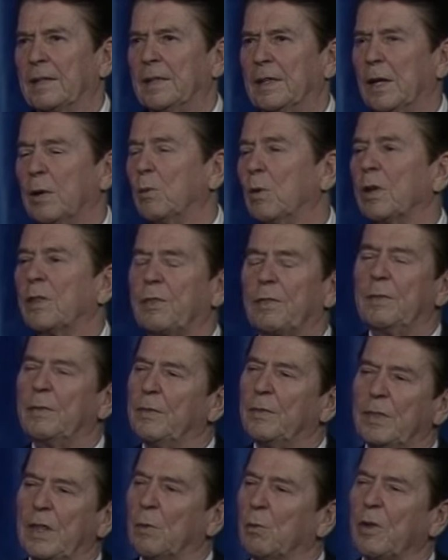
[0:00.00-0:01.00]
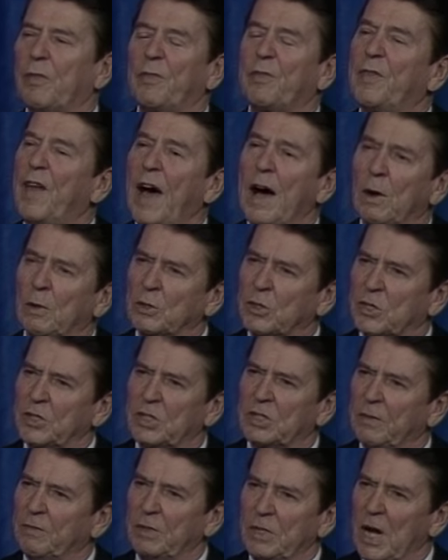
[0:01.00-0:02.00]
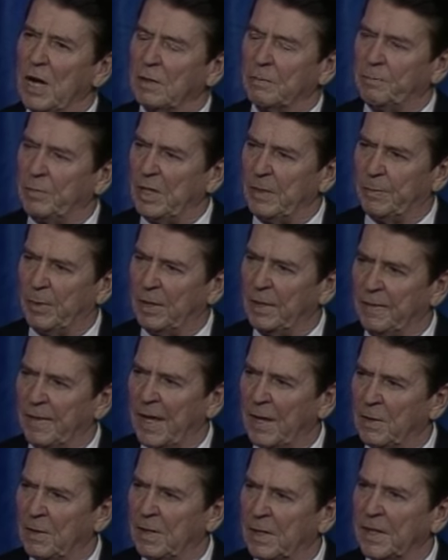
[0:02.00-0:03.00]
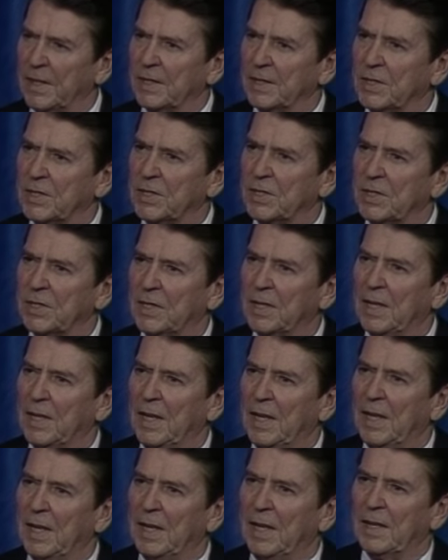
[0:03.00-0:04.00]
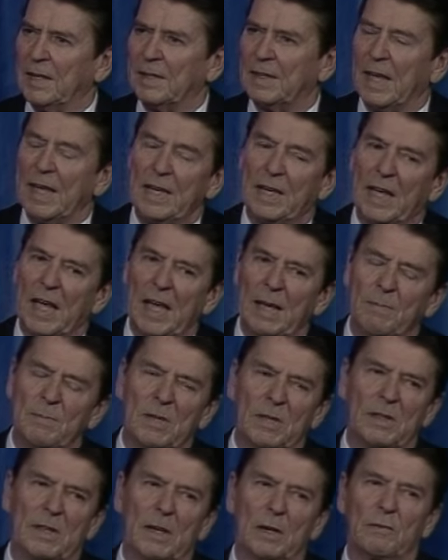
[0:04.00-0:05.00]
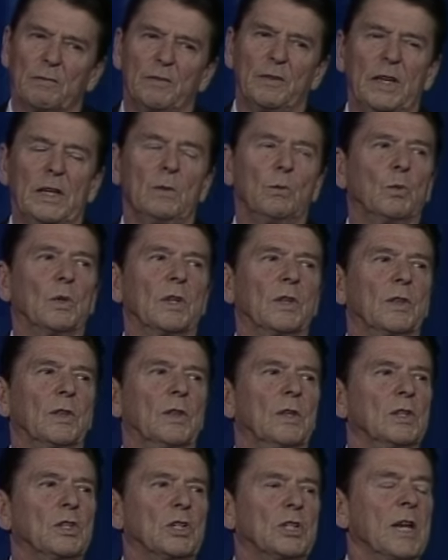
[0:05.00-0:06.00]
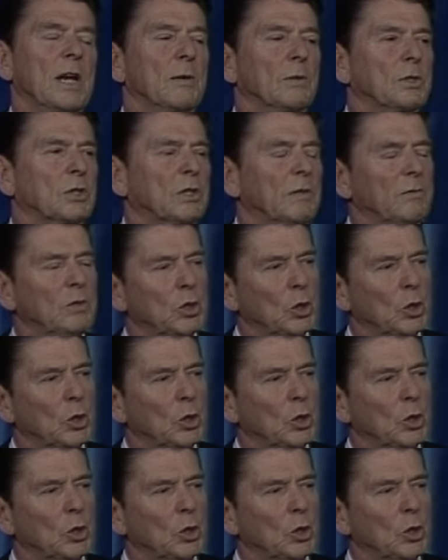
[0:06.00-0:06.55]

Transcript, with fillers: There were, there were thousands of young people in that audience. They came to their feet with shouts of